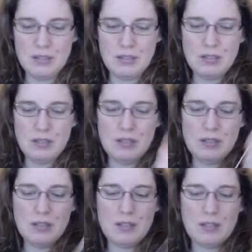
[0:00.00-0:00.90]

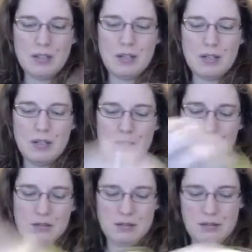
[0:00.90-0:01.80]

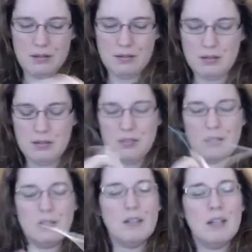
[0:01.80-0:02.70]

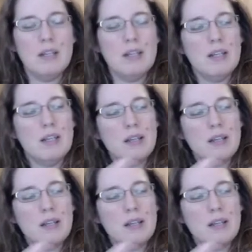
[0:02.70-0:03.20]
No one is speaking in this clip.